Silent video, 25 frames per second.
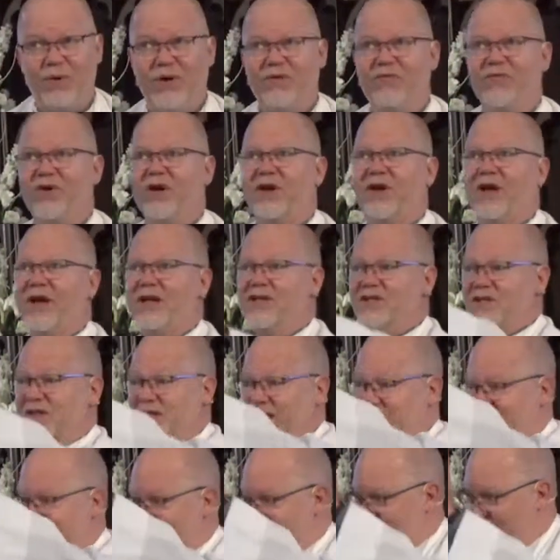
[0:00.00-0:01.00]
we realized
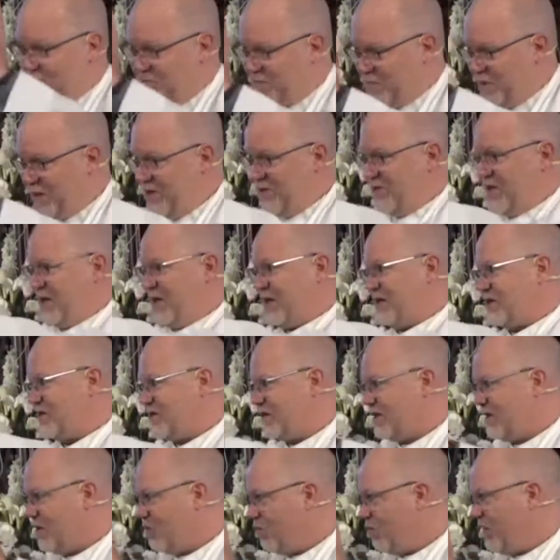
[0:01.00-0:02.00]
the experience
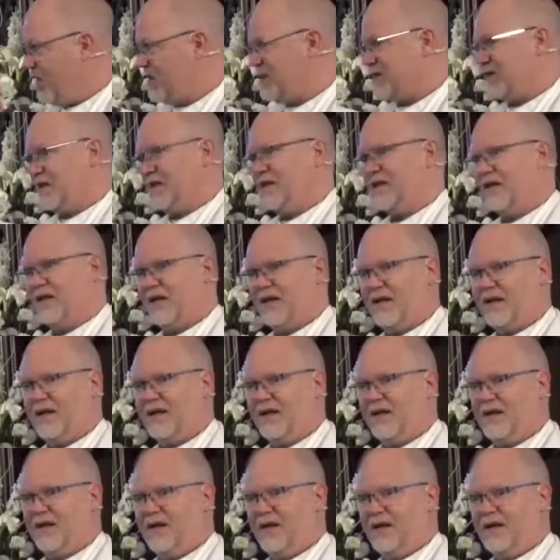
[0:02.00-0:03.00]
that Wesley
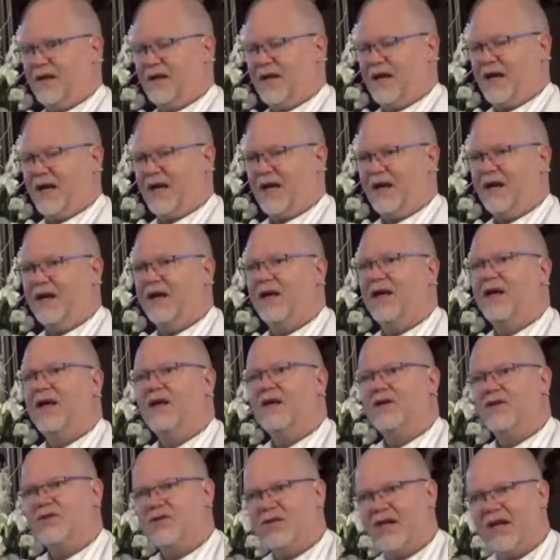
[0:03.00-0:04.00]
had
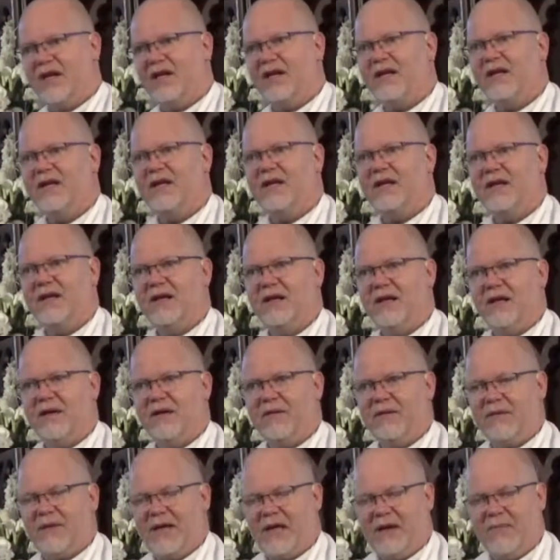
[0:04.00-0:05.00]
suddenly
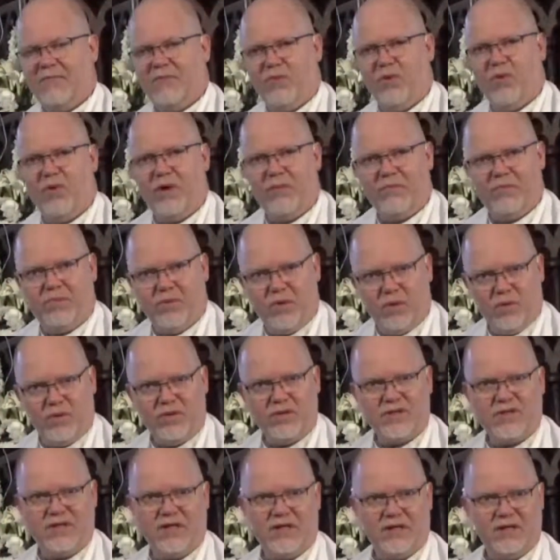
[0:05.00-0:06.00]
had more
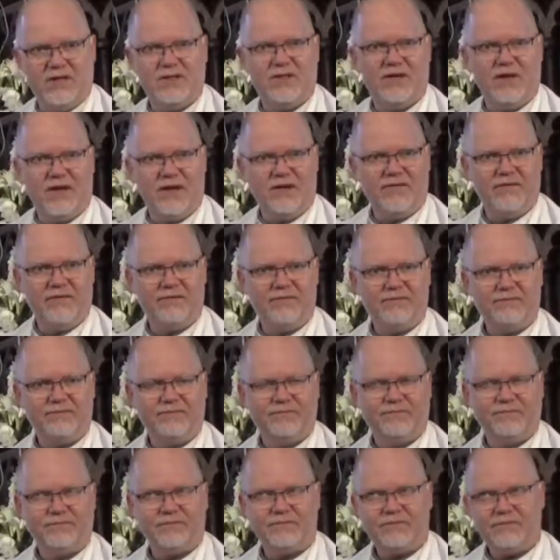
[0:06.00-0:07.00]
importance in his life.
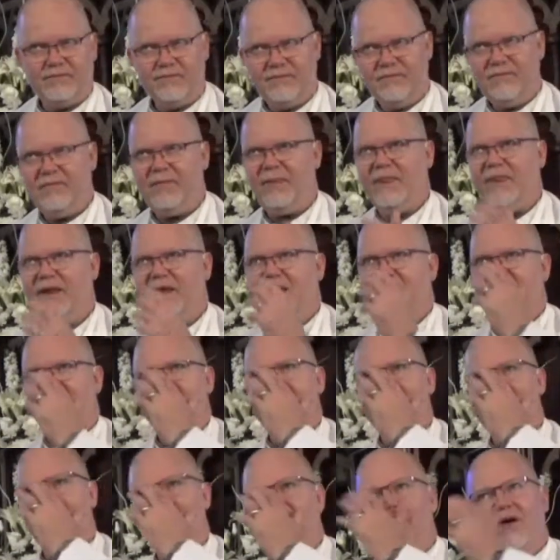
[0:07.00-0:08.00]

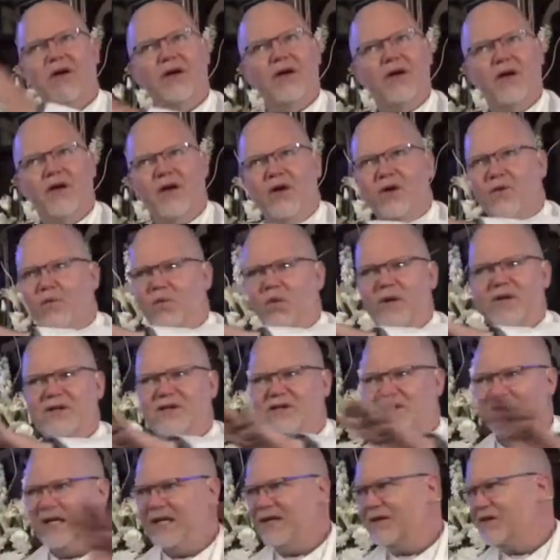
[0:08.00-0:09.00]
Now, we
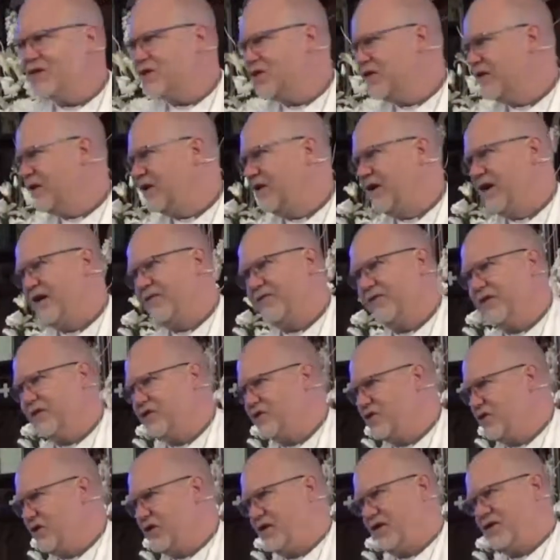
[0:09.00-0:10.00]
see this in the life of the
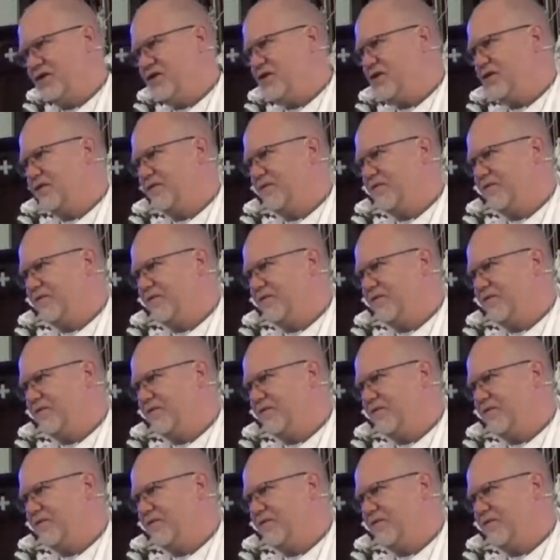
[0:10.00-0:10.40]
church.